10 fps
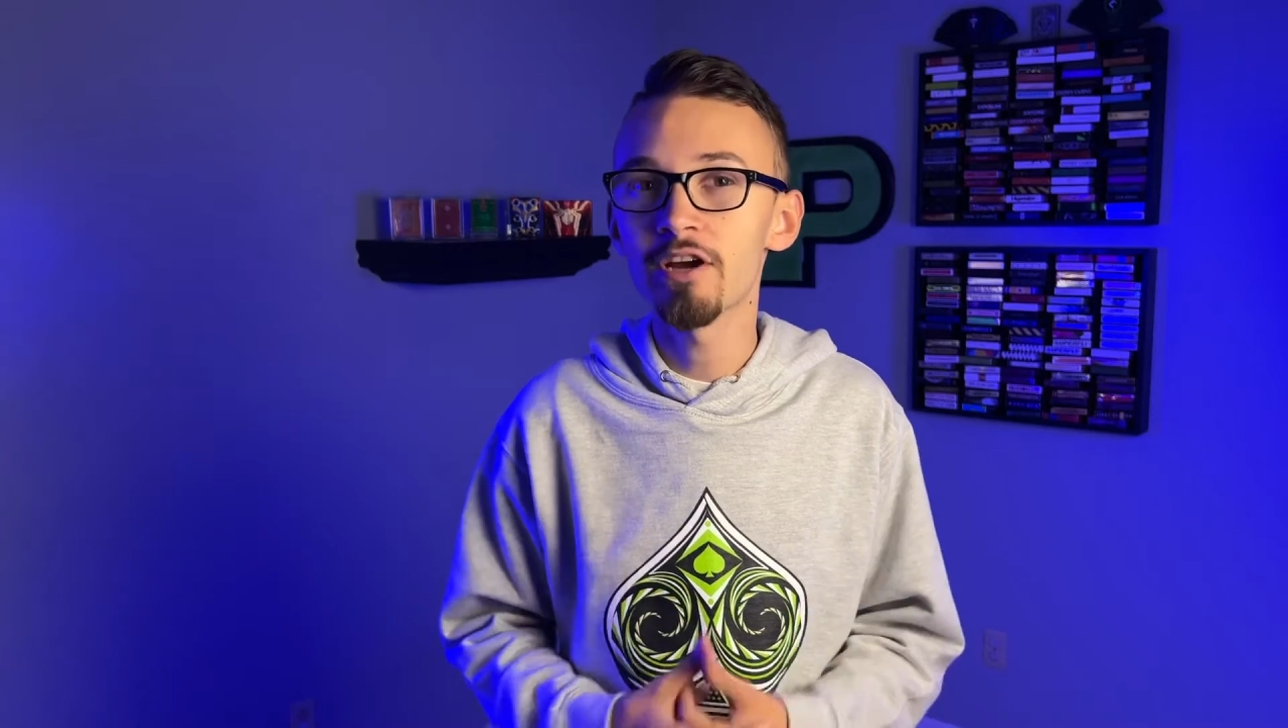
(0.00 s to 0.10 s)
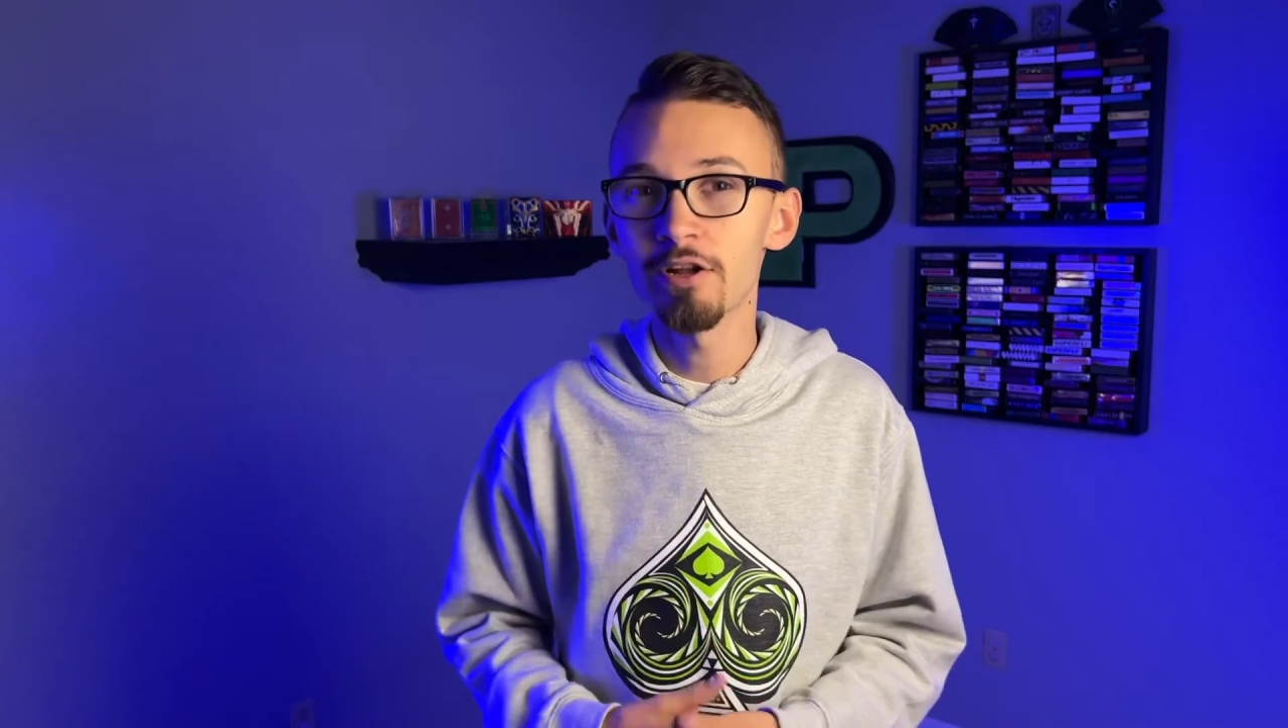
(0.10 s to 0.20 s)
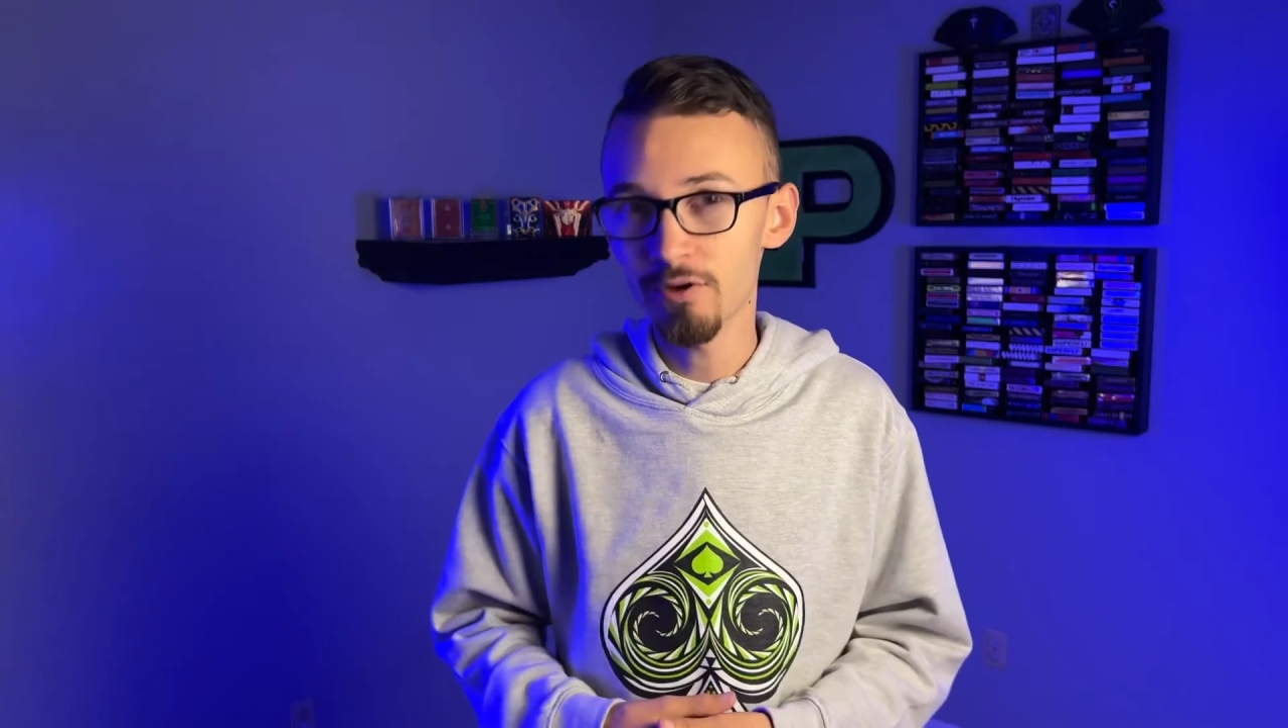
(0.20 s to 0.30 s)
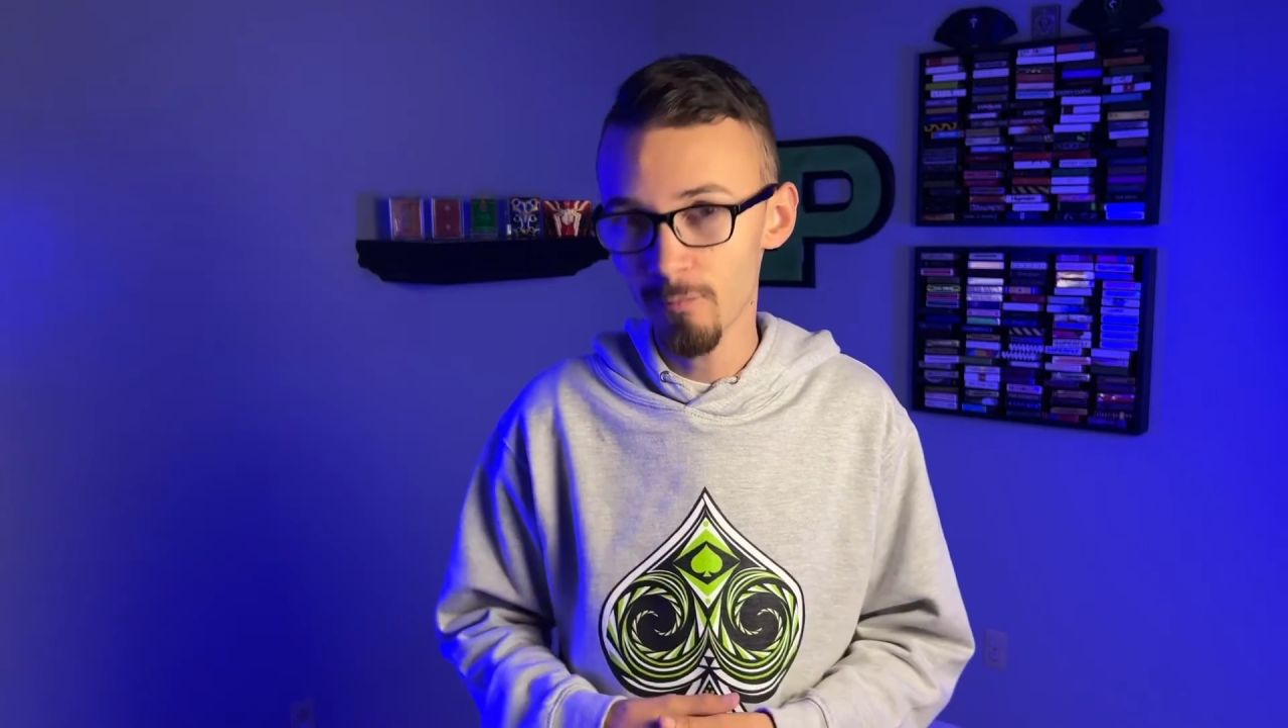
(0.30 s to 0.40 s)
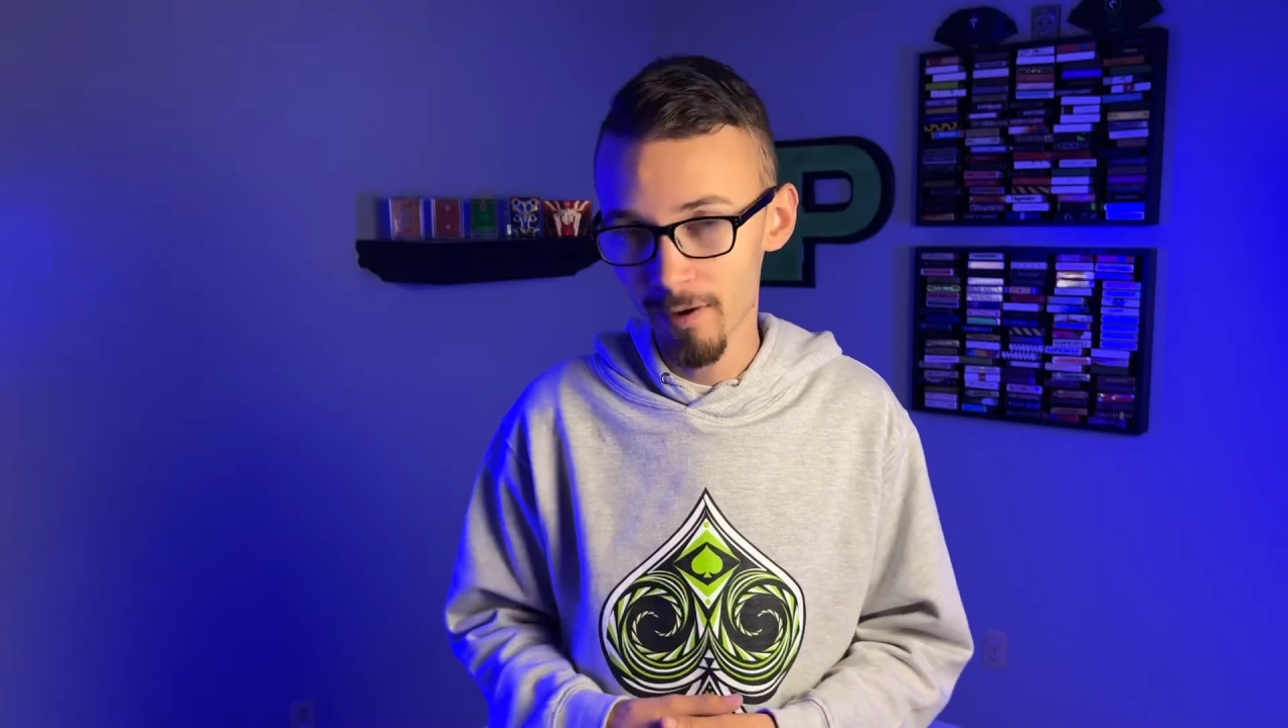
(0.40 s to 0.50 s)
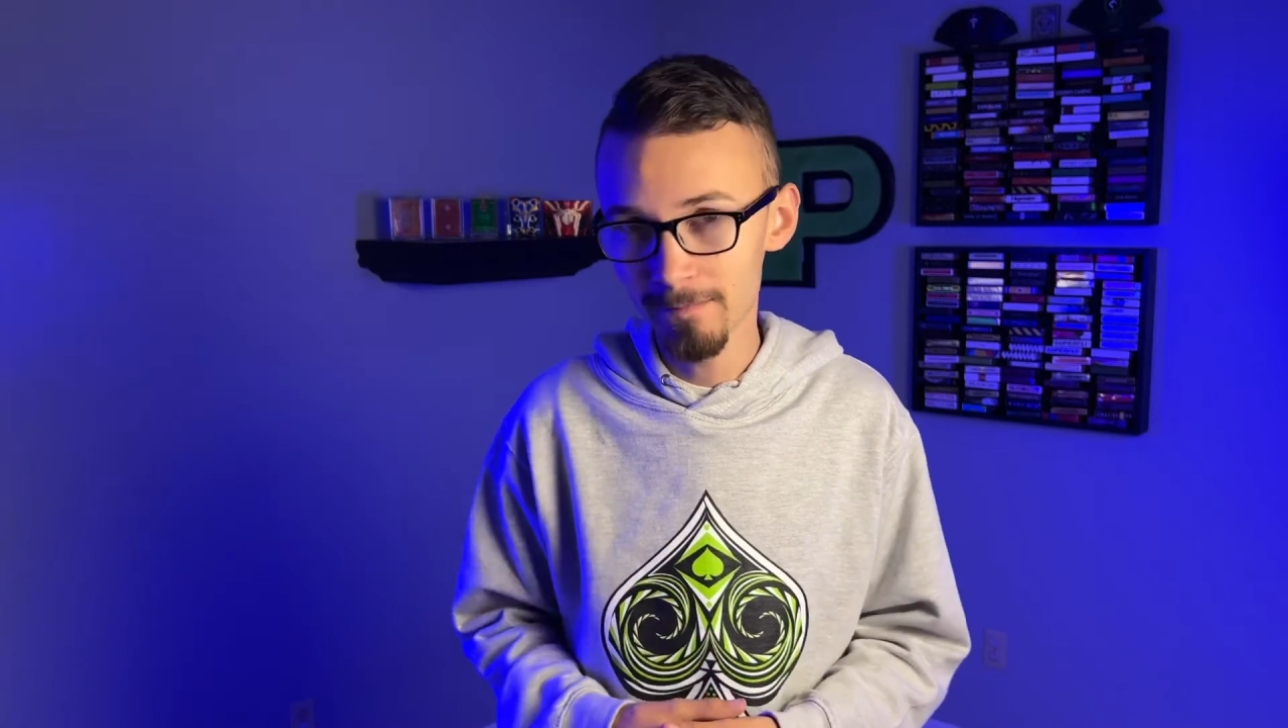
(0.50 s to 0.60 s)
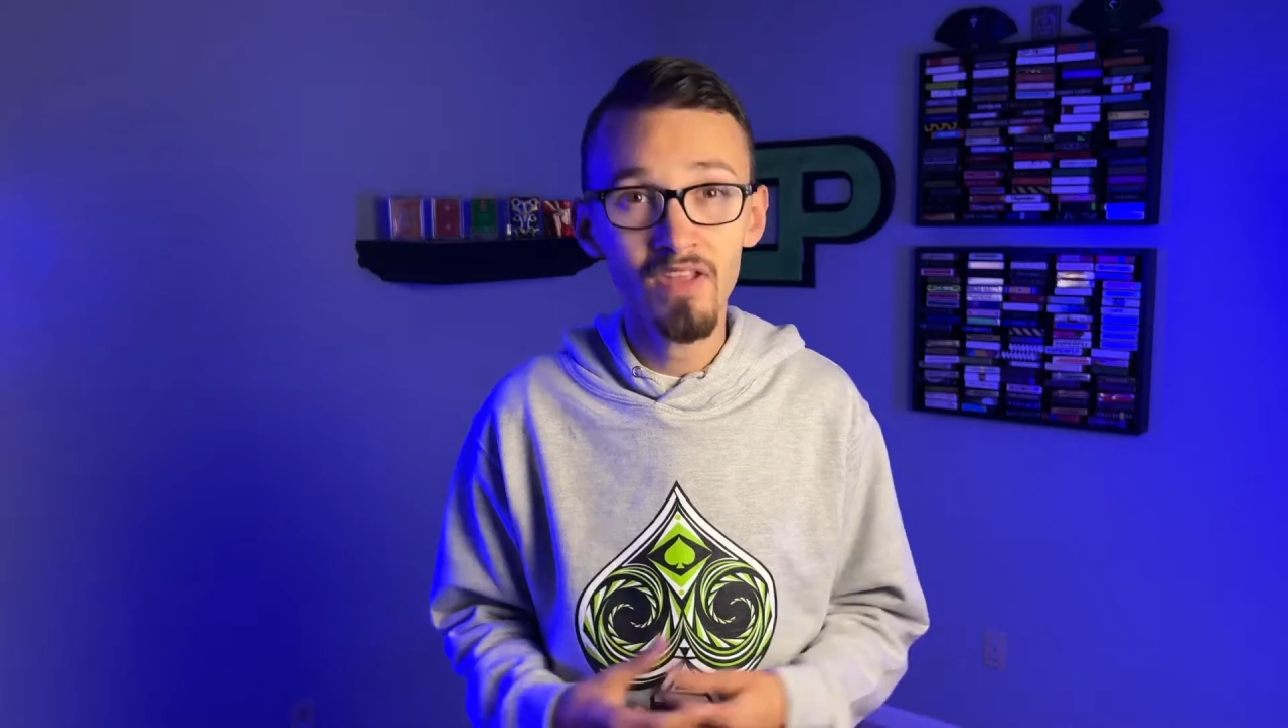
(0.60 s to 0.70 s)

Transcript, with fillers: color you want.